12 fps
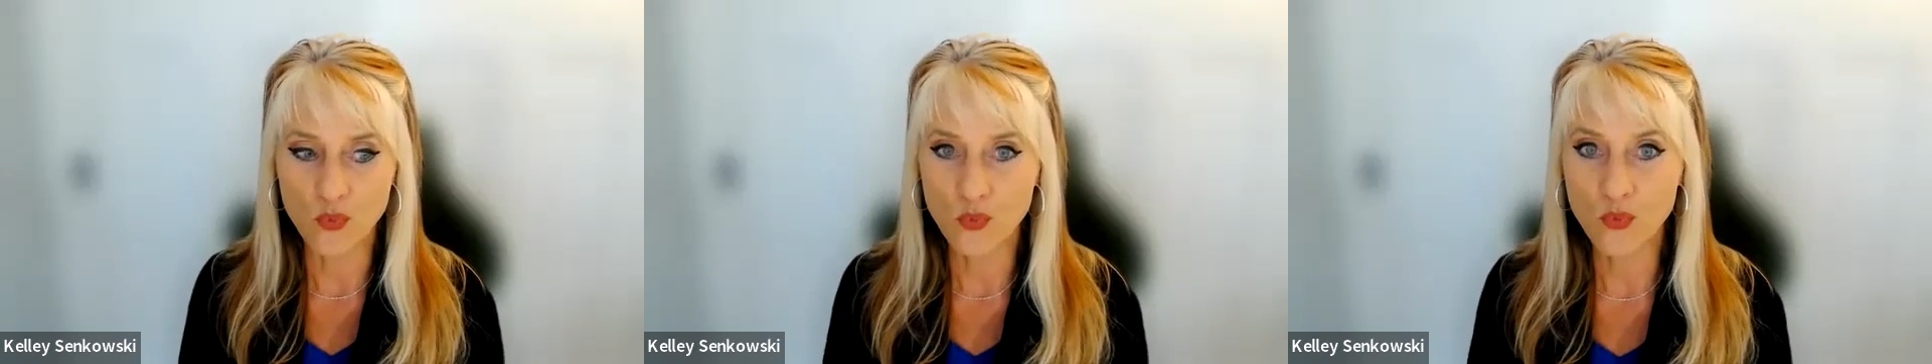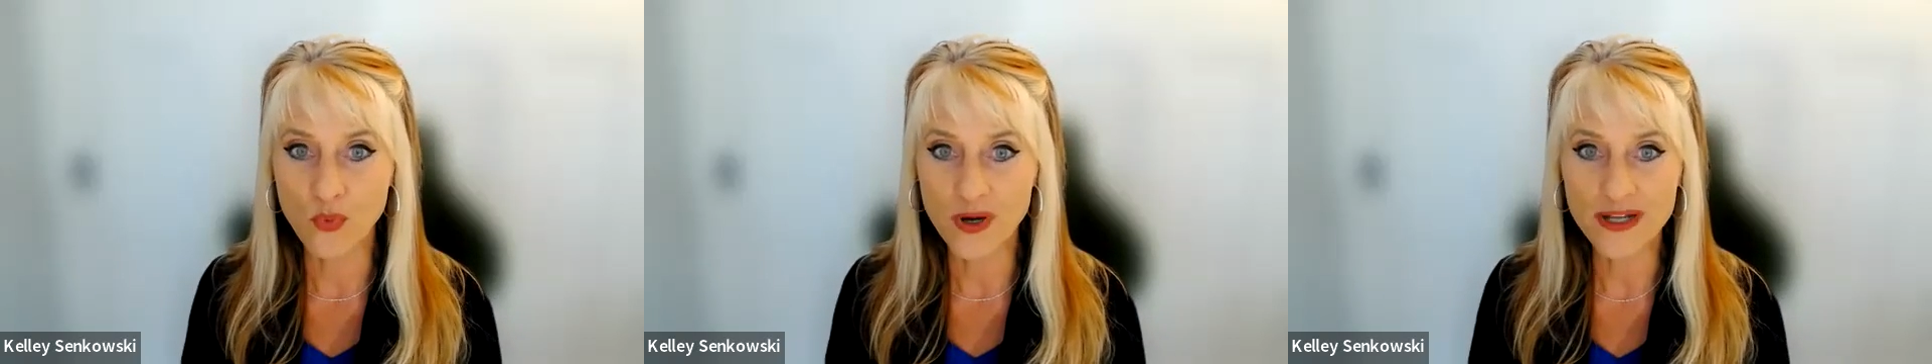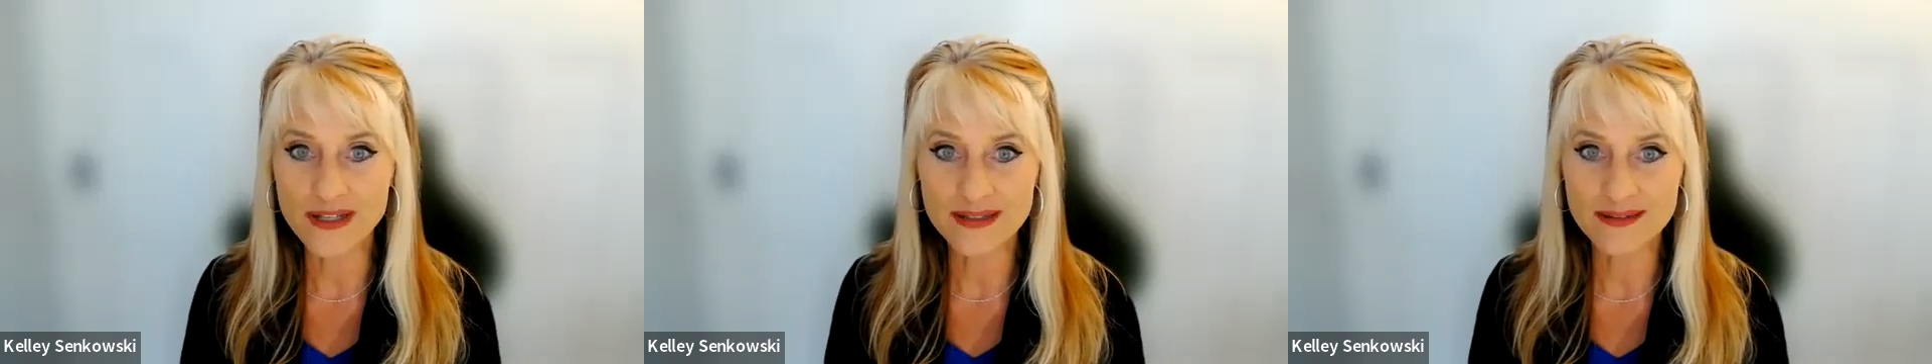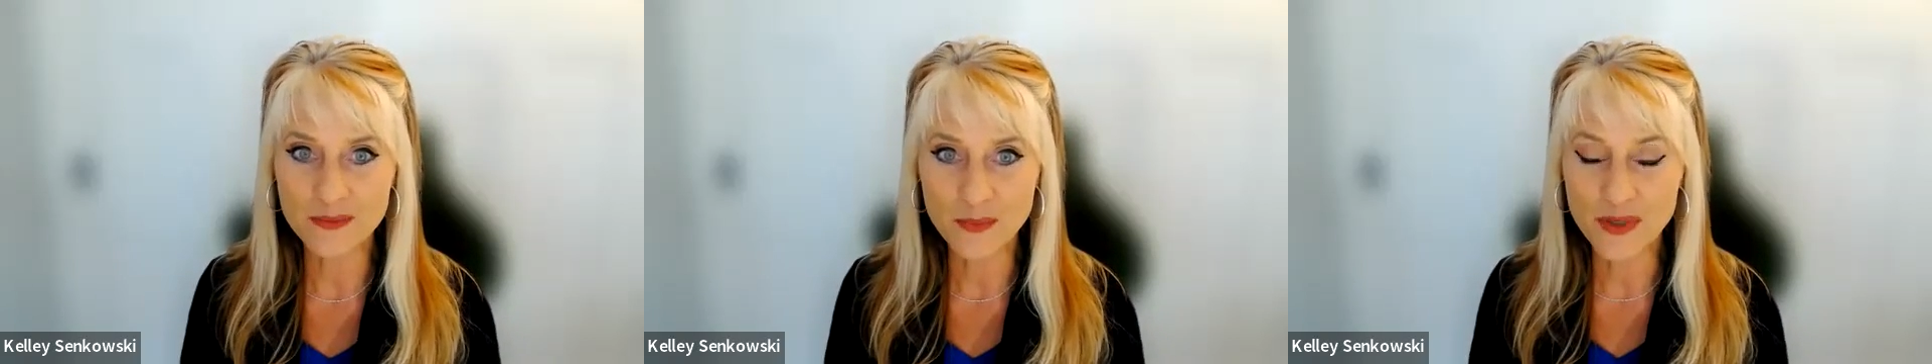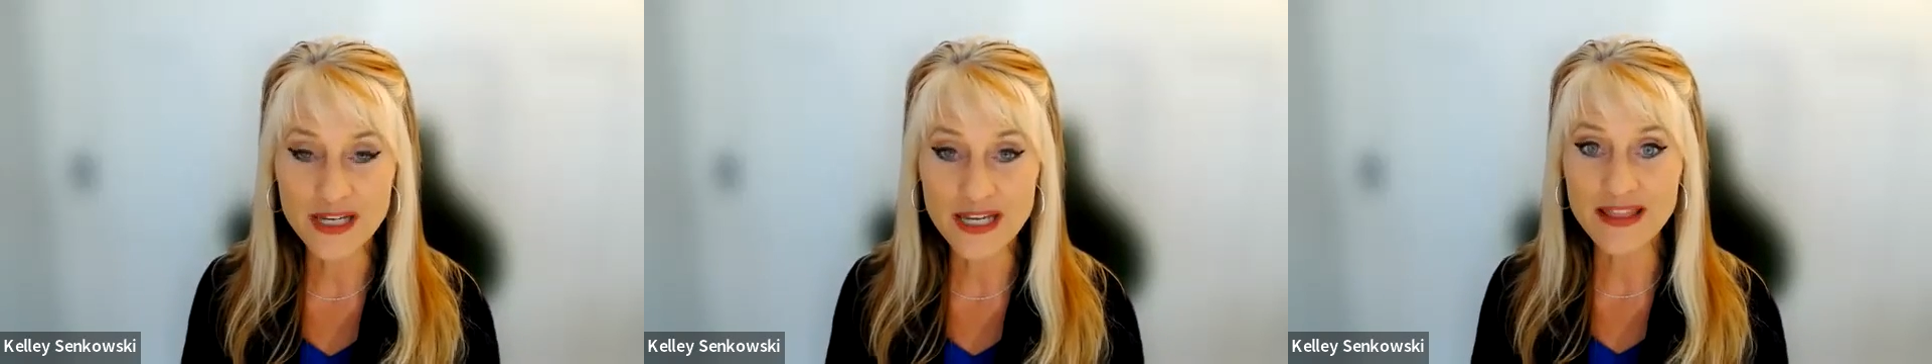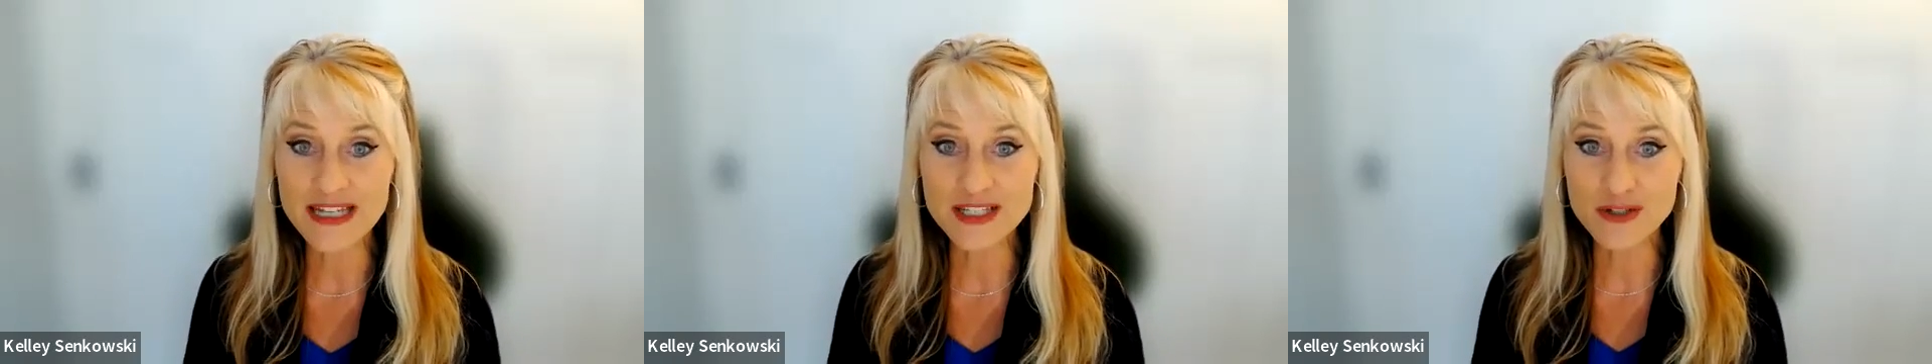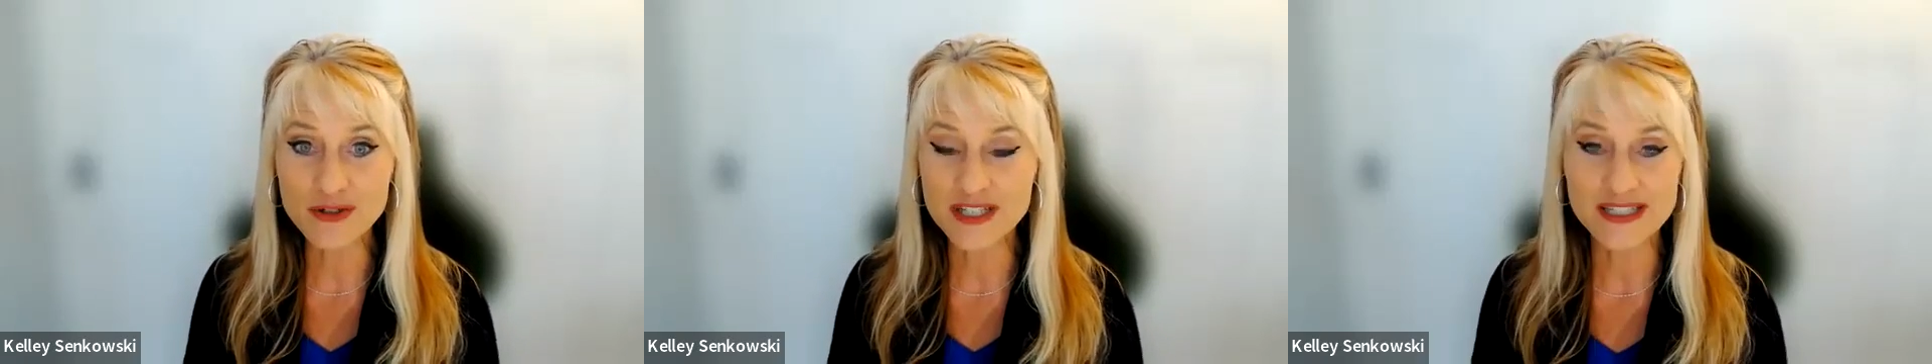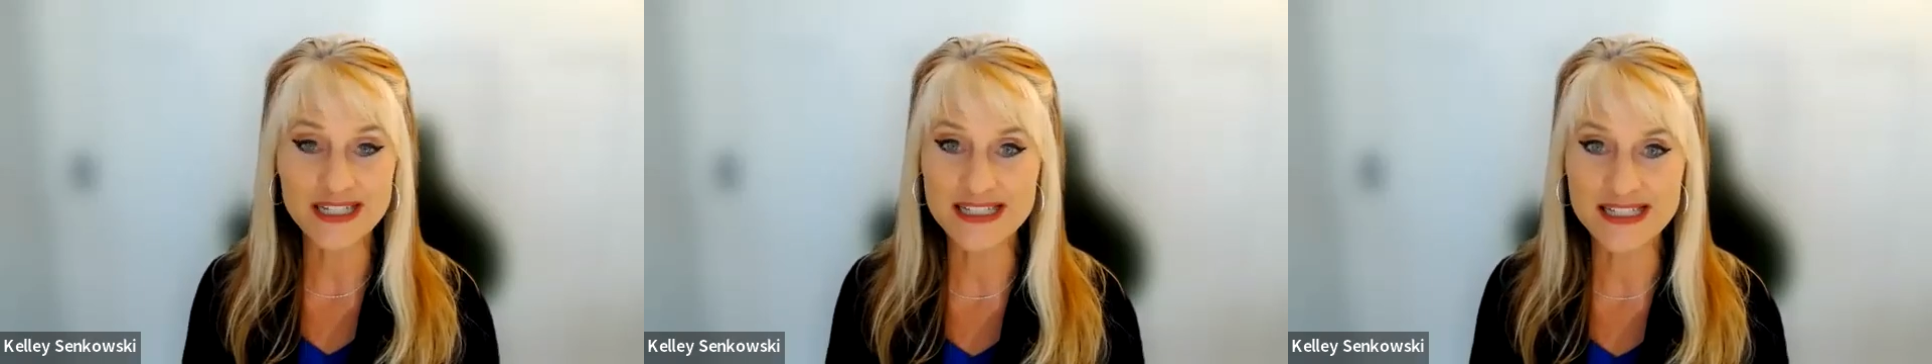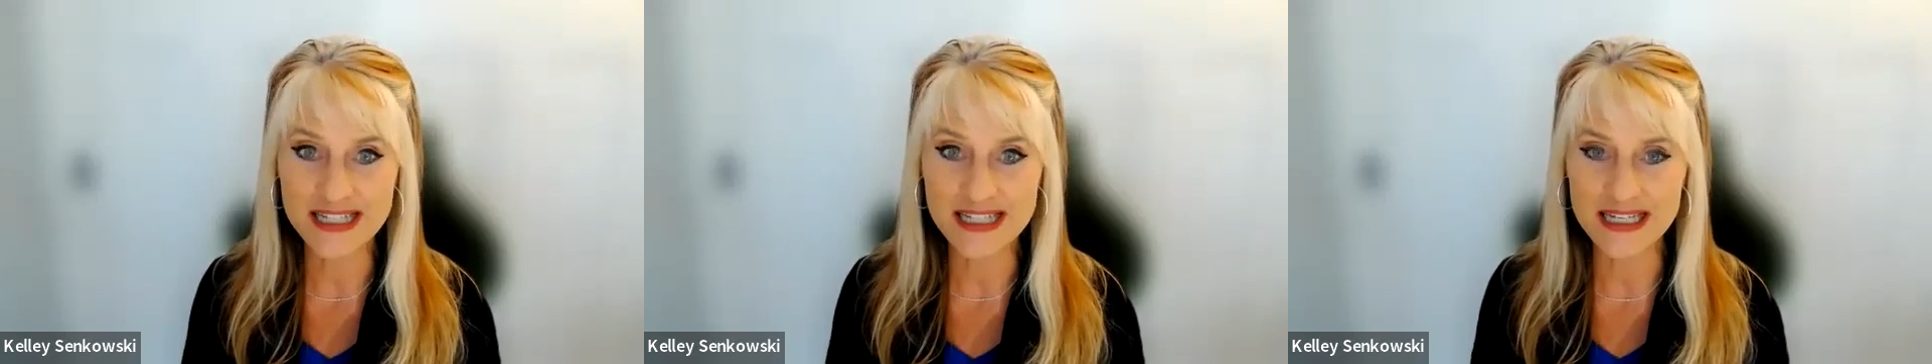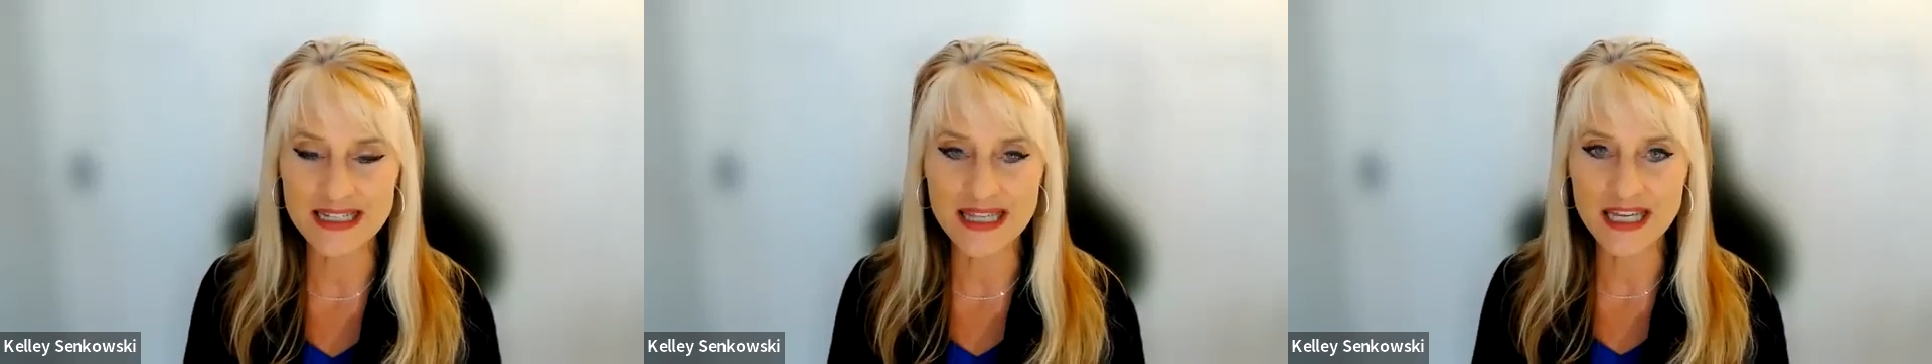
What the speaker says: what can they do to succeed?